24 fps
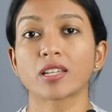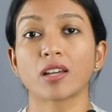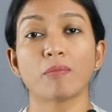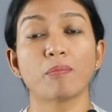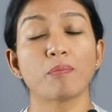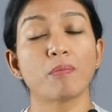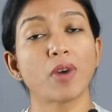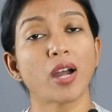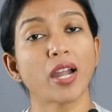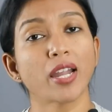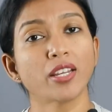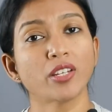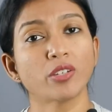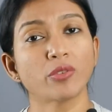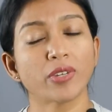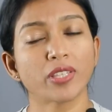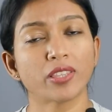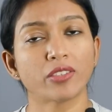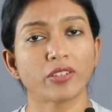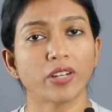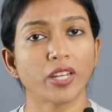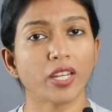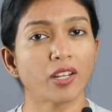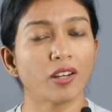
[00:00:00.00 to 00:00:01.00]
combined
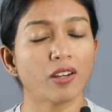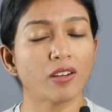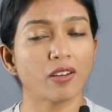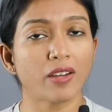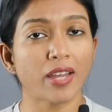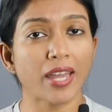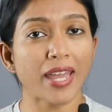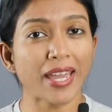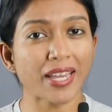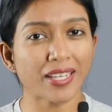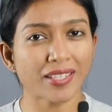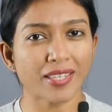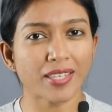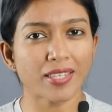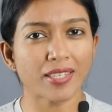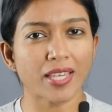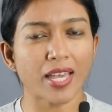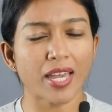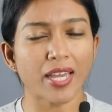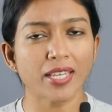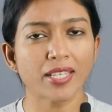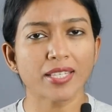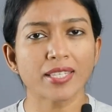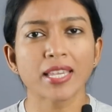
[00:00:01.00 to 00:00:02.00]
with regular
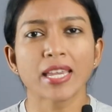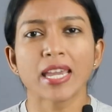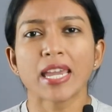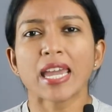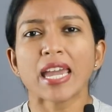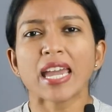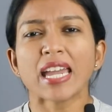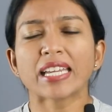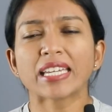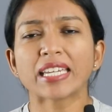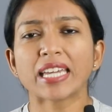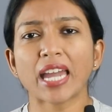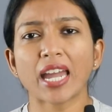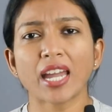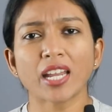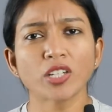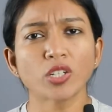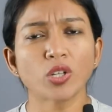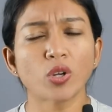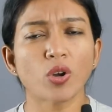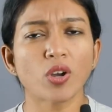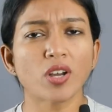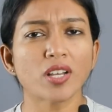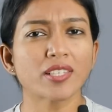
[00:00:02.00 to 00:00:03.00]
exercise
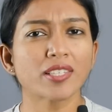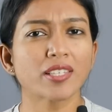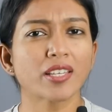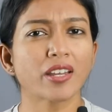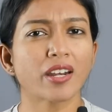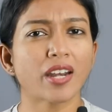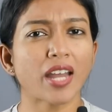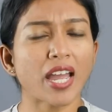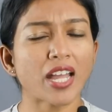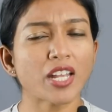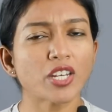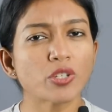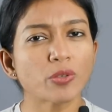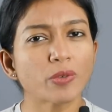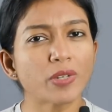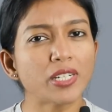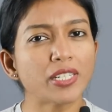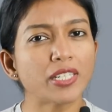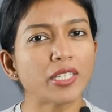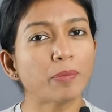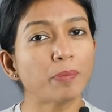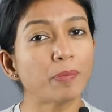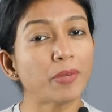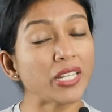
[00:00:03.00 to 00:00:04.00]
can cause
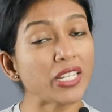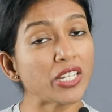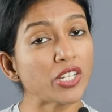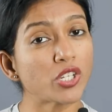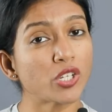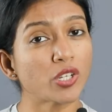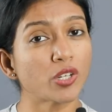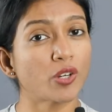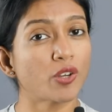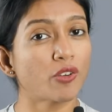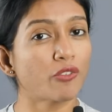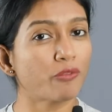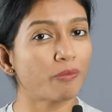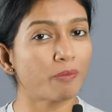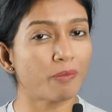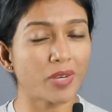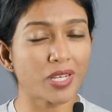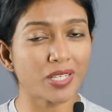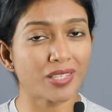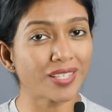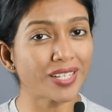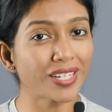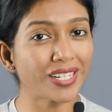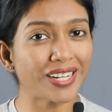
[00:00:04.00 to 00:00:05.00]
gradual depletion of
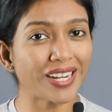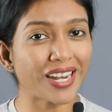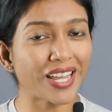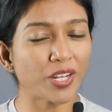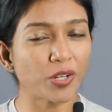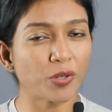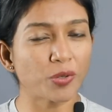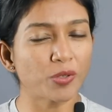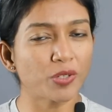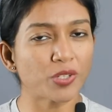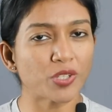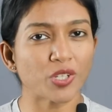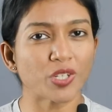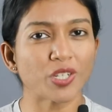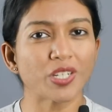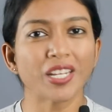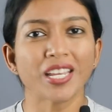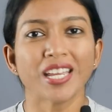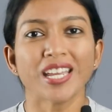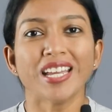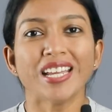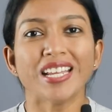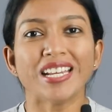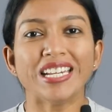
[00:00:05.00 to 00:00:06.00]
muscle
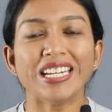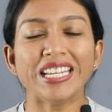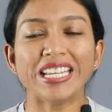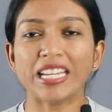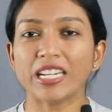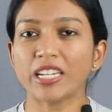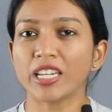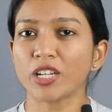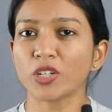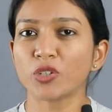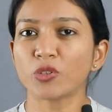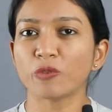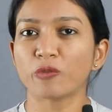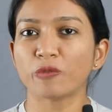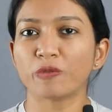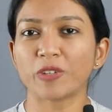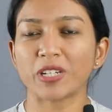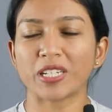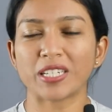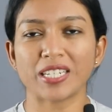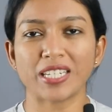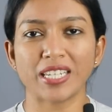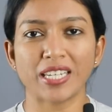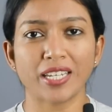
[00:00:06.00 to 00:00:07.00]
glycogen, leading to
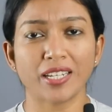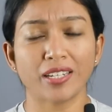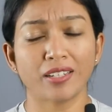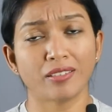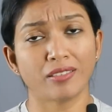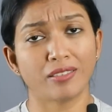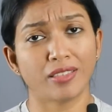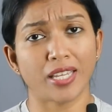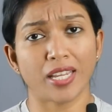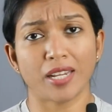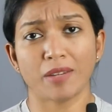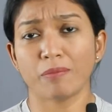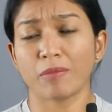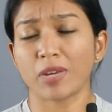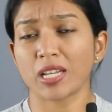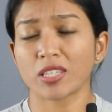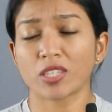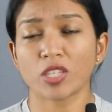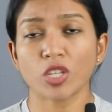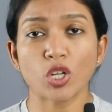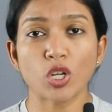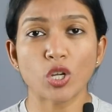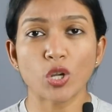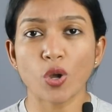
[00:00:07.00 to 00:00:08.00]
fatigue, then
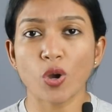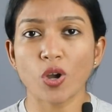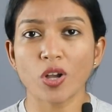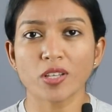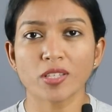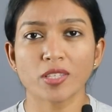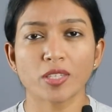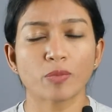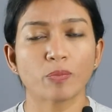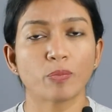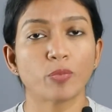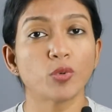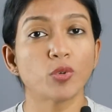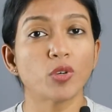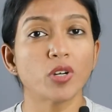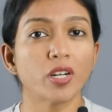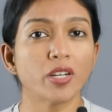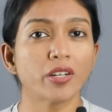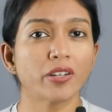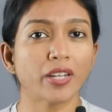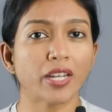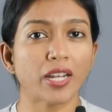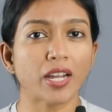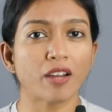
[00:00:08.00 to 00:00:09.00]
muscle loss,
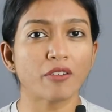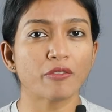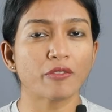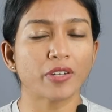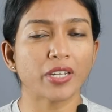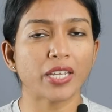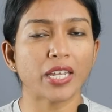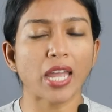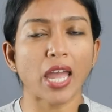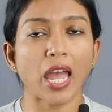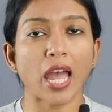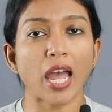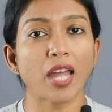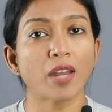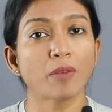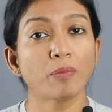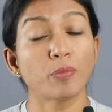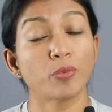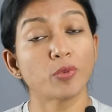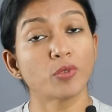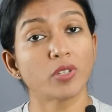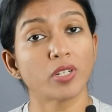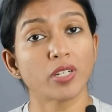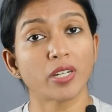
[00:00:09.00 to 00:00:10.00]
poor recovery, and
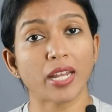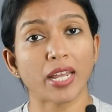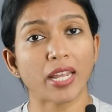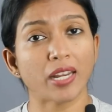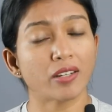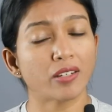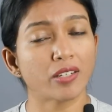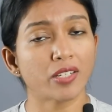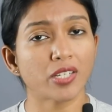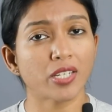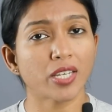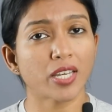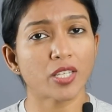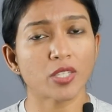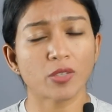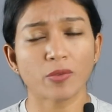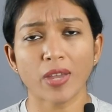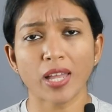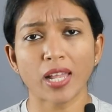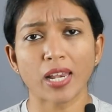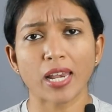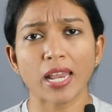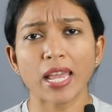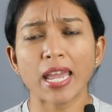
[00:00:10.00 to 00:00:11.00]
poor energy as
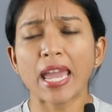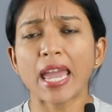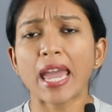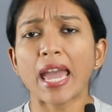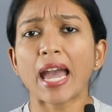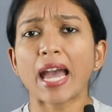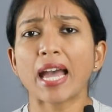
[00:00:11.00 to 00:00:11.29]
well.